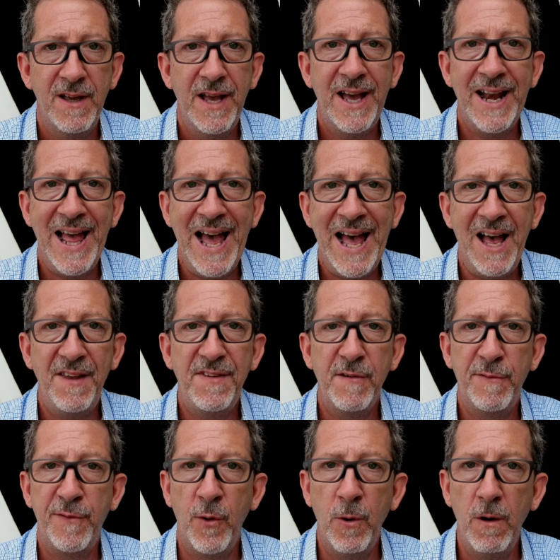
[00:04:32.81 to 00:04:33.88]
And as a
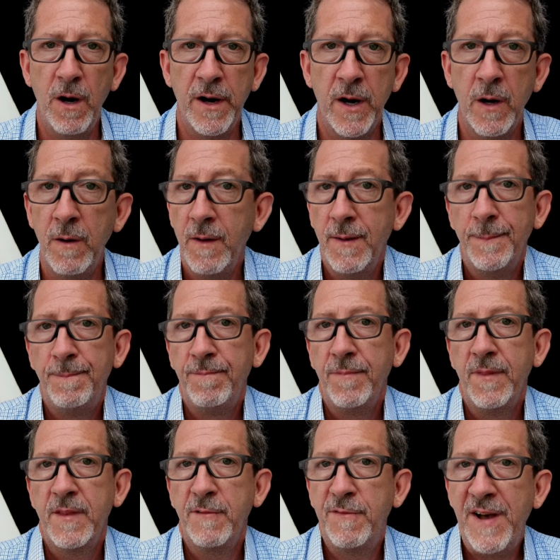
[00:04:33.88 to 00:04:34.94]
foreigner,
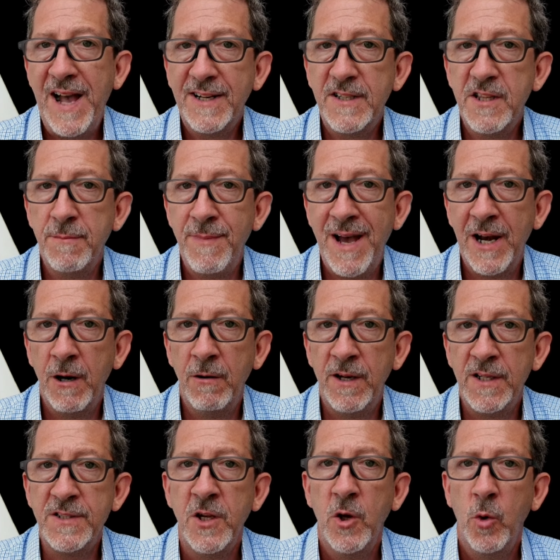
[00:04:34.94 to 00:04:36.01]
the fact of the matter
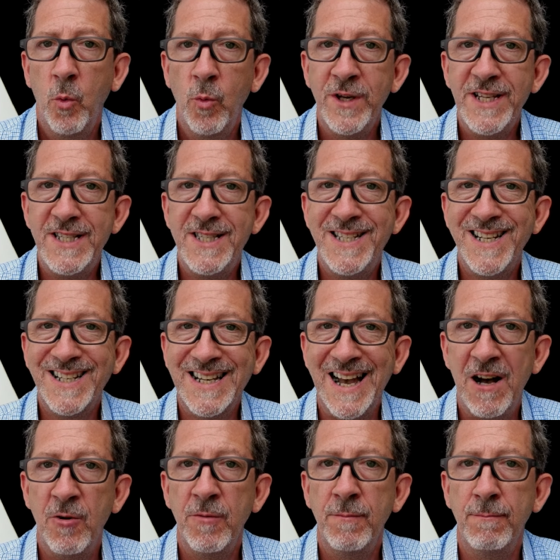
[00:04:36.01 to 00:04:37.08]
is, we stick
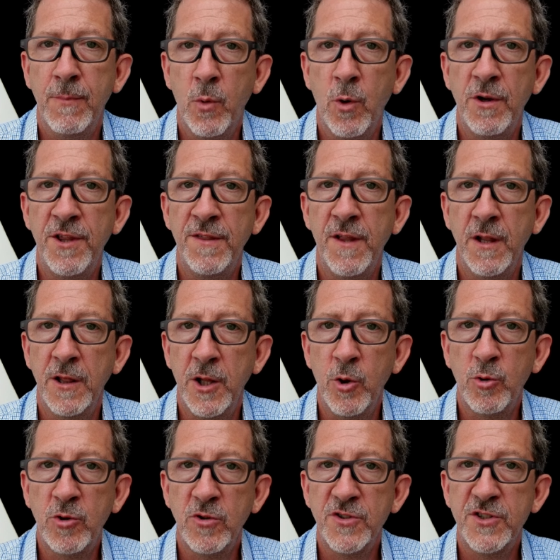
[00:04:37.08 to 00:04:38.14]
out more than the
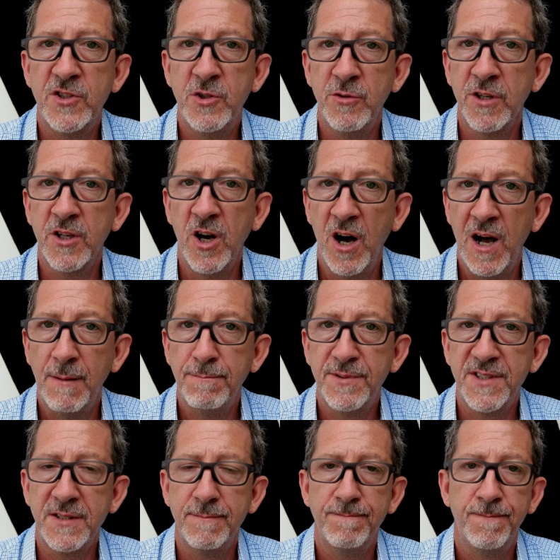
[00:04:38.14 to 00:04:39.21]
locals to the
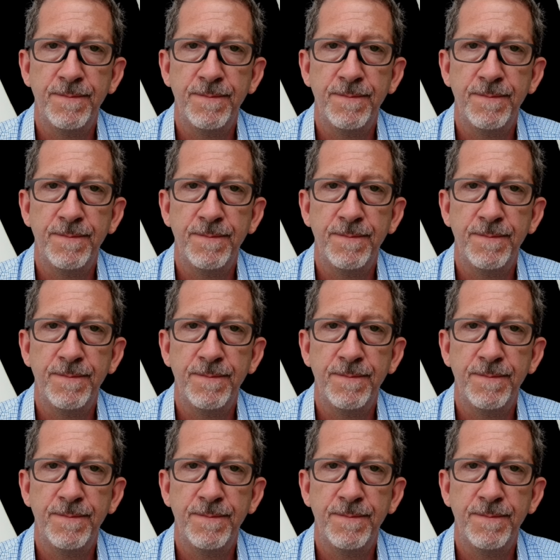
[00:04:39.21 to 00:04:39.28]
cops.